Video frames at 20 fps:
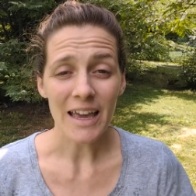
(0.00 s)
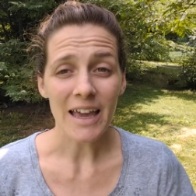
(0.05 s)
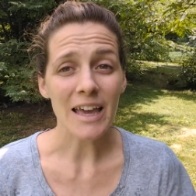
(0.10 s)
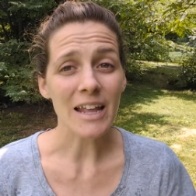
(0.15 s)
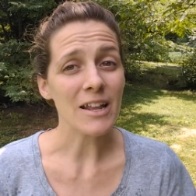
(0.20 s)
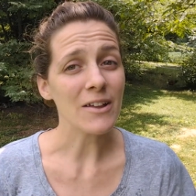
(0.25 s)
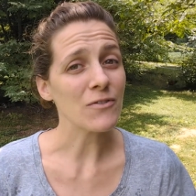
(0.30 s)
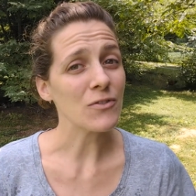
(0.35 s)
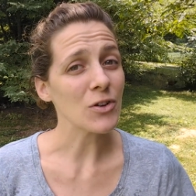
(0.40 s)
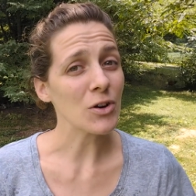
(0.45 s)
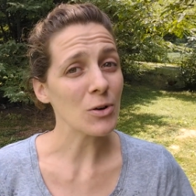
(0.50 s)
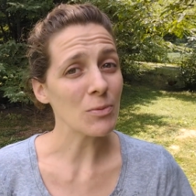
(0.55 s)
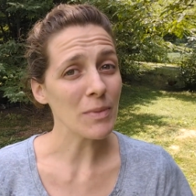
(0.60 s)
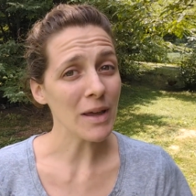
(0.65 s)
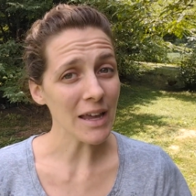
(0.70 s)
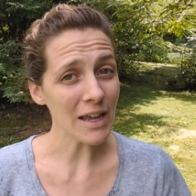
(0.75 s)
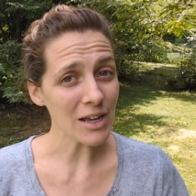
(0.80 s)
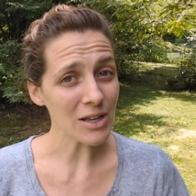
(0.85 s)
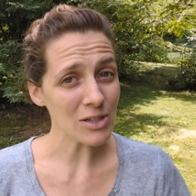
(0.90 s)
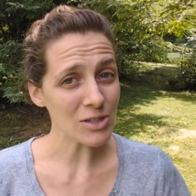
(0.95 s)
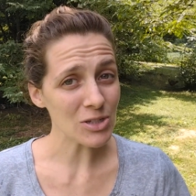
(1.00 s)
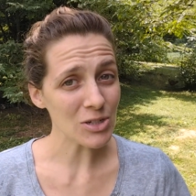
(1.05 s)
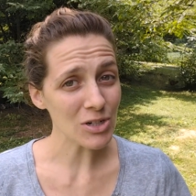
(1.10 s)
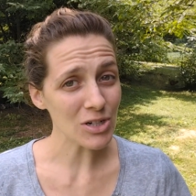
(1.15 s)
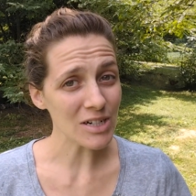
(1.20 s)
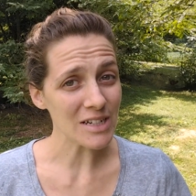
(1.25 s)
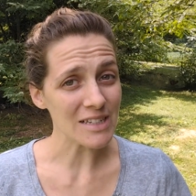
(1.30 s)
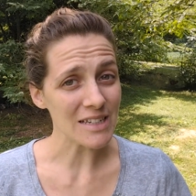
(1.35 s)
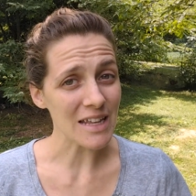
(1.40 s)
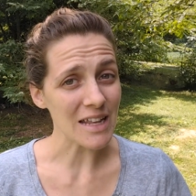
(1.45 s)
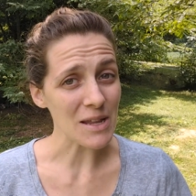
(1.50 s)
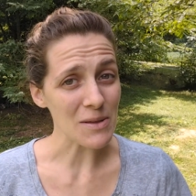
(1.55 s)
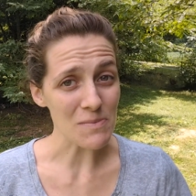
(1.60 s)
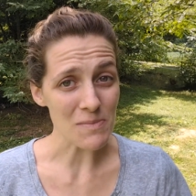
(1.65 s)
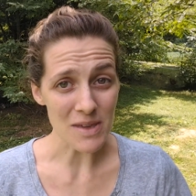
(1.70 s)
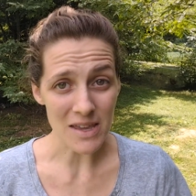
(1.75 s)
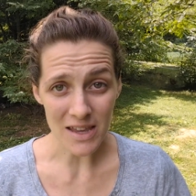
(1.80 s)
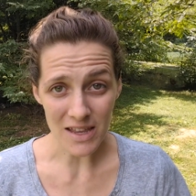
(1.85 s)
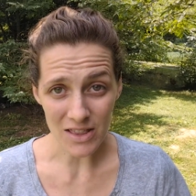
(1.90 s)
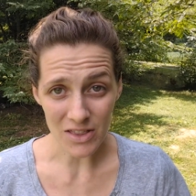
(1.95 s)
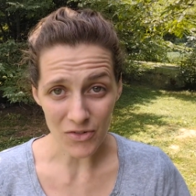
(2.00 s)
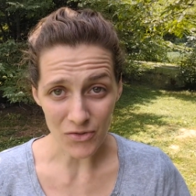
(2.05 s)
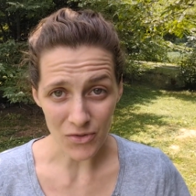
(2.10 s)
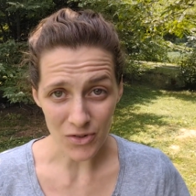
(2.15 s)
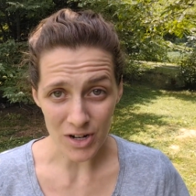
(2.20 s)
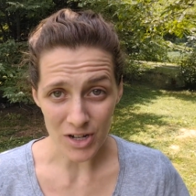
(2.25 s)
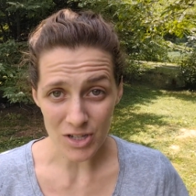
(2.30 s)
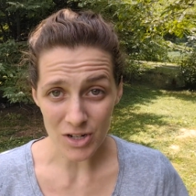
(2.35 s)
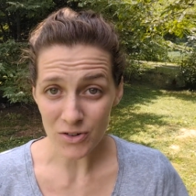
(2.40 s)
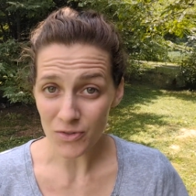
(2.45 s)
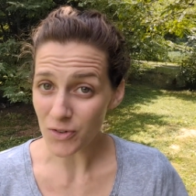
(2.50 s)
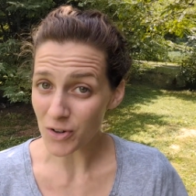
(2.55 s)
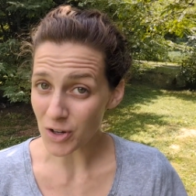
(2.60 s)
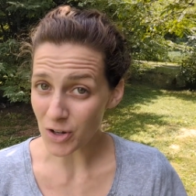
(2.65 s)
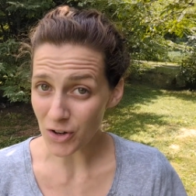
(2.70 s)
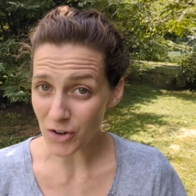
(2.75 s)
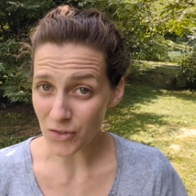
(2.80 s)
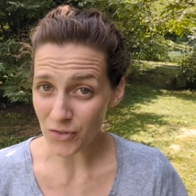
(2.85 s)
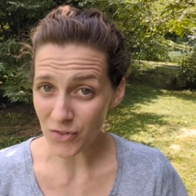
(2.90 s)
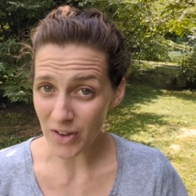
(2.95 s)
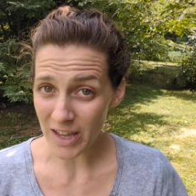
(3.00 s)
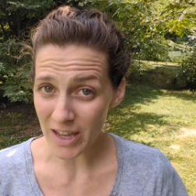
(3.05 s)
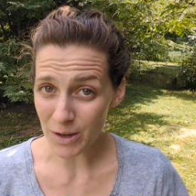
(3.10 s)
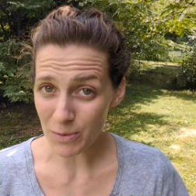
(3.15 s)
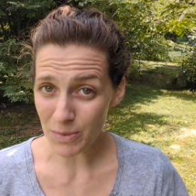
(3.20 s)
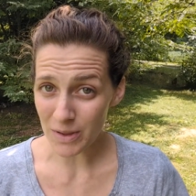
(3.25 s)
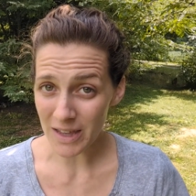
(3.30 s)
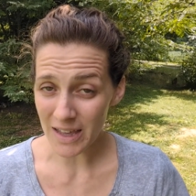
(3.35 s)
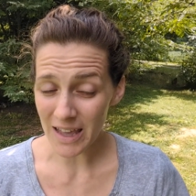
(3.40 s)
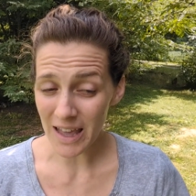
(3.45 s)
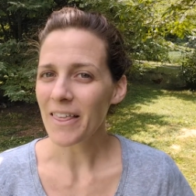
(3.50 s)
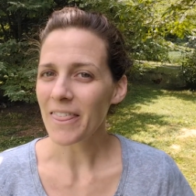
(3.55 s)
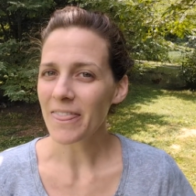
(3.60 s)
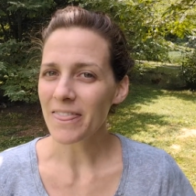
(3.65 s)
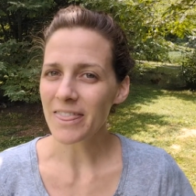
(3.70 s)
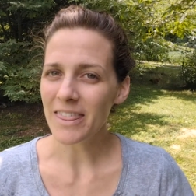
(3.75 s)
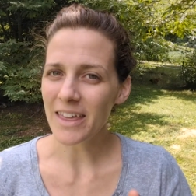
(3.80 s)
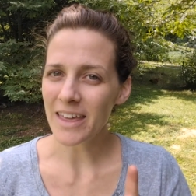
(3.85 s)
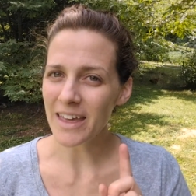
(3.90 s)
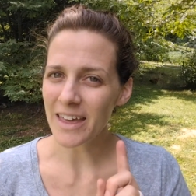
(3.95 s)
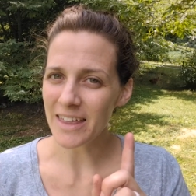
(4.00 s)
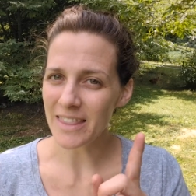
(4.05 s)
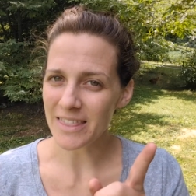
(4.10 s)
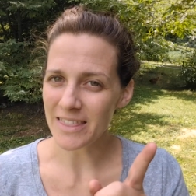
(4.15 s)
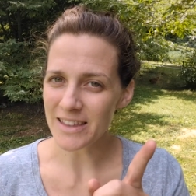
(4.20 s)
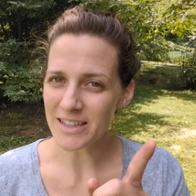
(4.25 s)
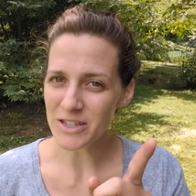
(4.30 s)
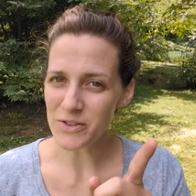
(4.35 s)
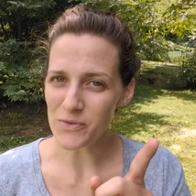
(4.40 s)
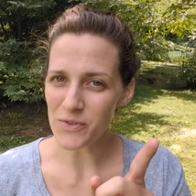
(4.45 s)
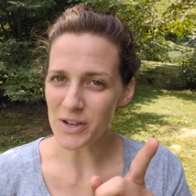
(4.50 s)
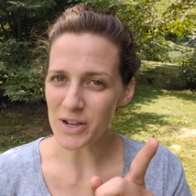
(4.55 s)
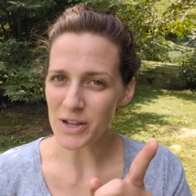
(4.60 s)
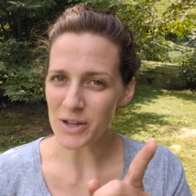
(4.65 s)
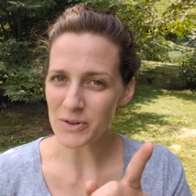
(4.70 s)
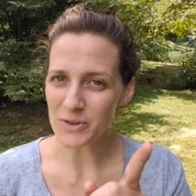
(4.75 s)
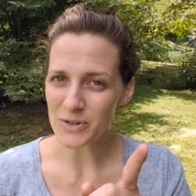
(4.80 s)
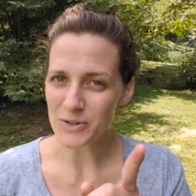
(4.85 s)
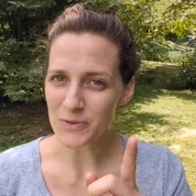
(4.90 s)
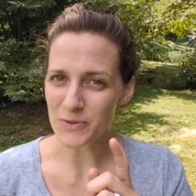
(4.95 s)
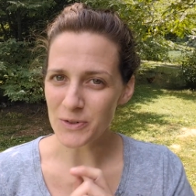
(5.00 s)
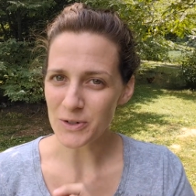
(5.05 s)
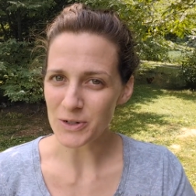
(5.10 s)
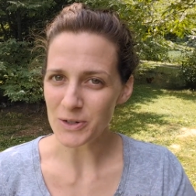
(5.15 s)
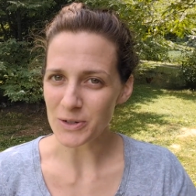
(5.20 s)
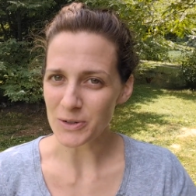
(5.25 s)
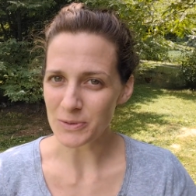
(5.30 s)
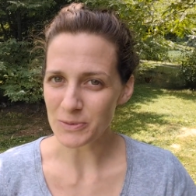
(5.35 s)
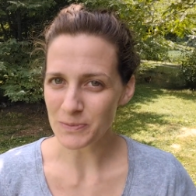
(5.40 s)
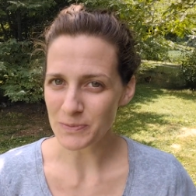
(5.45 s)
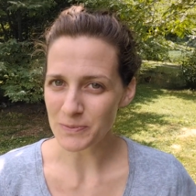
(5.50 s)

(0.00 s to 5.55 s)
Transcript: And if your main concern is getting meat in the freezer for your family, then this video is for you.